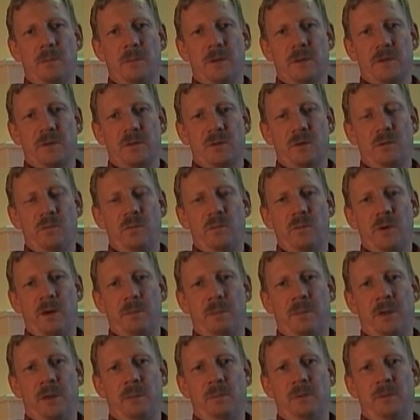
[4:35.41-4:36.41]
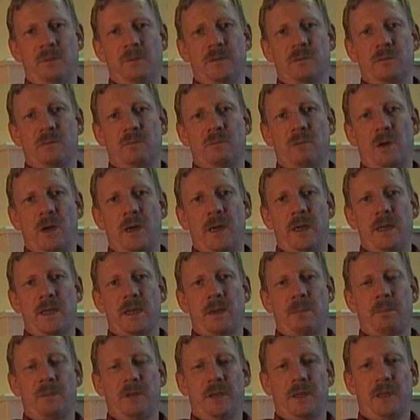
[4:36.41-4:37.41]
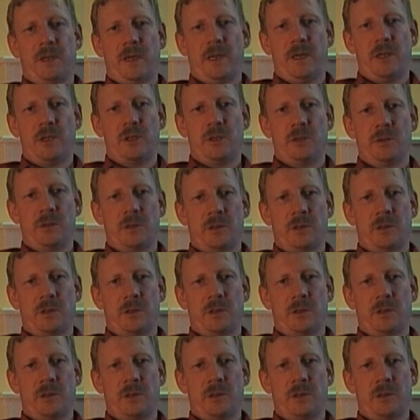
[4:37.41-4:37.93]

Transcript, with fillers: software people to write application